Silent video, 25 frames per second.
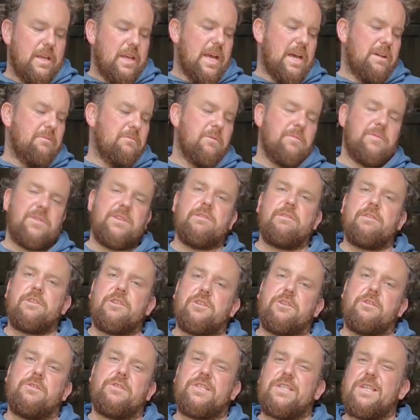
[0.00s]
and we'll be doing
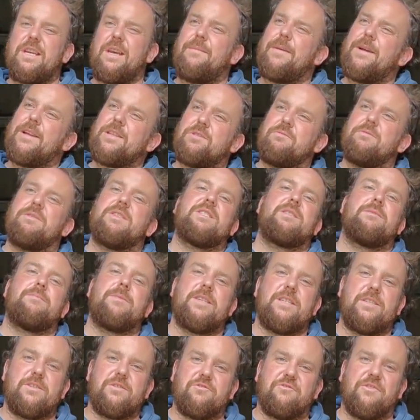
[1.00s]
shooting at about 20
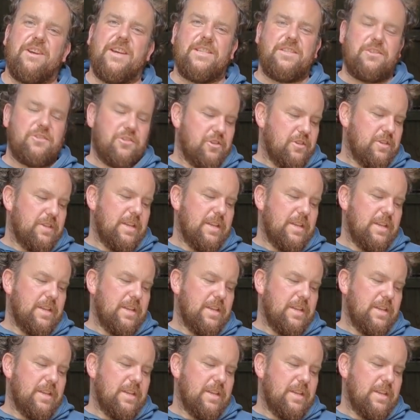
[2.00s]
meters range.